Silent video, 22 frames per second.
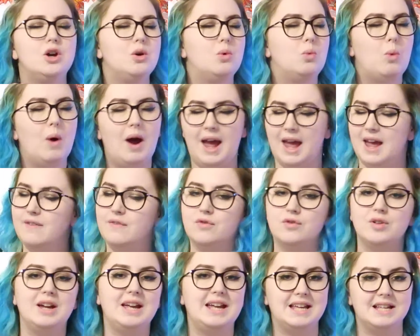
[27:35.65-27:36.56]

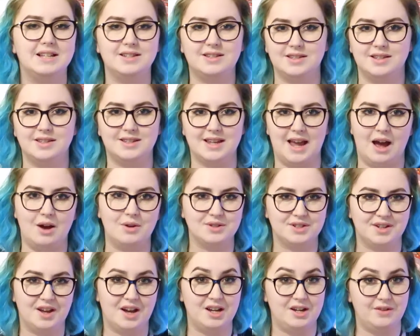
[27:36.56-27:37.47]
whatever it is that's
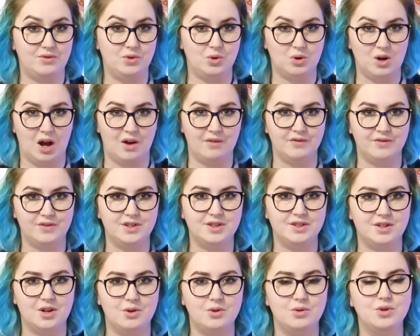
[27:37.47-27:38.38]
outside of your comfort
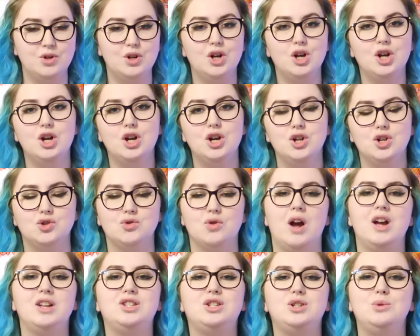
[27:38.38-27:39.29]
zone,
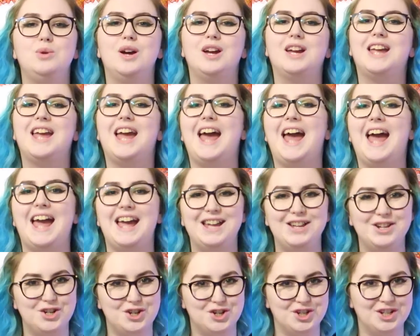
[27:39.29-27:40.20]
try to
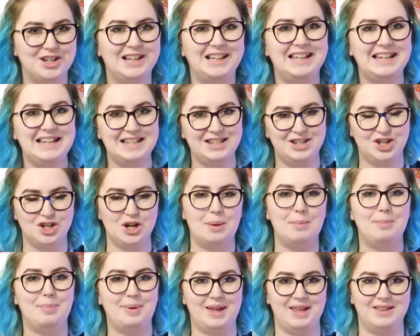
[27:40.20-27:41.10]
occasionally
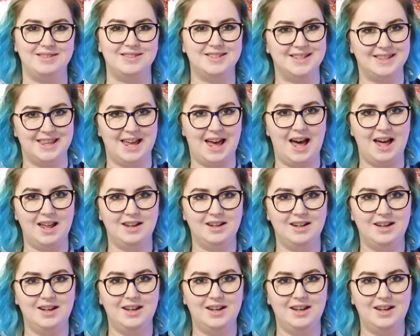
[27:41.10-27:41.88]
jump into that.